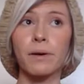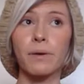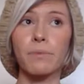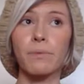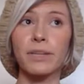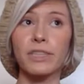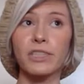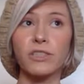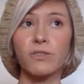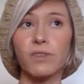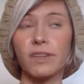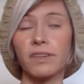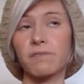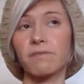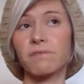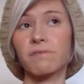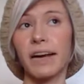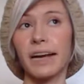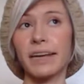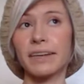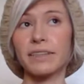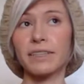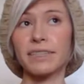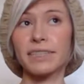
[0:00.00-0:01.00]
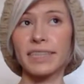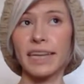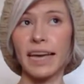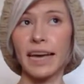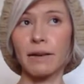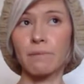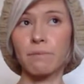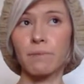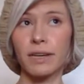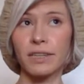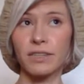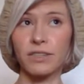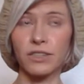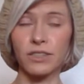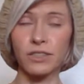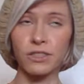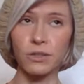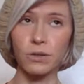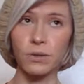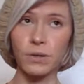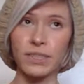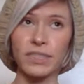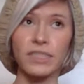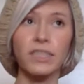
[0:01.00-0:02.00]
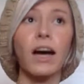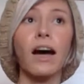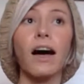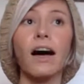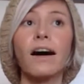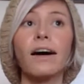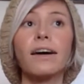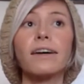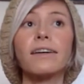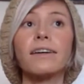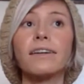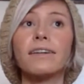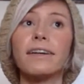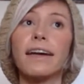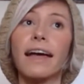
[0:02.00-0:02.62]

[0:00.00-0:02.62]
which you can find Sam_Zog